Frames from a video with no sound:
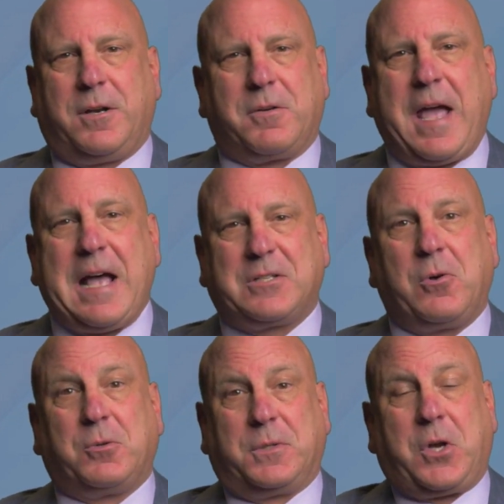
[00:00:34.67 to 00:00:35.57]
cast
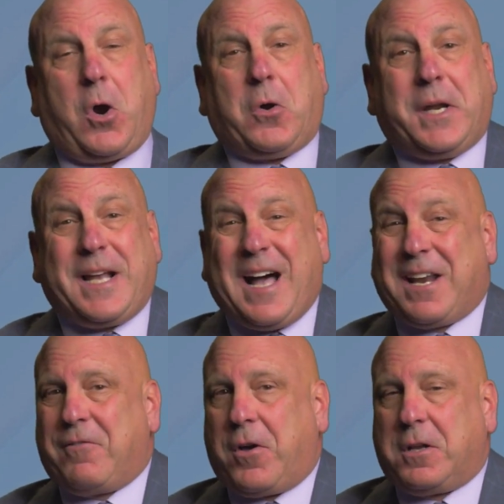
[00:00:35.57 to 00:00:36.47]
gold was already
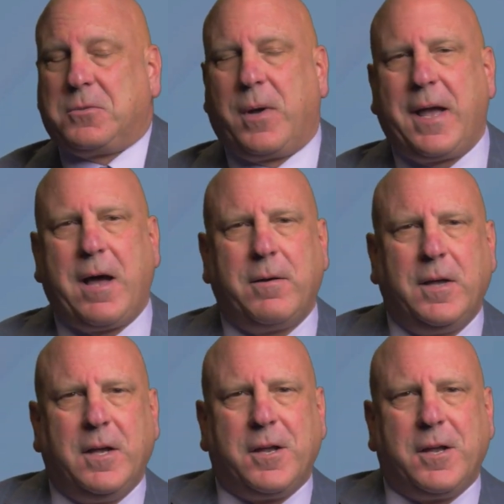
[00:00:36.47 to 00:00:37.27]
kind of on its way out.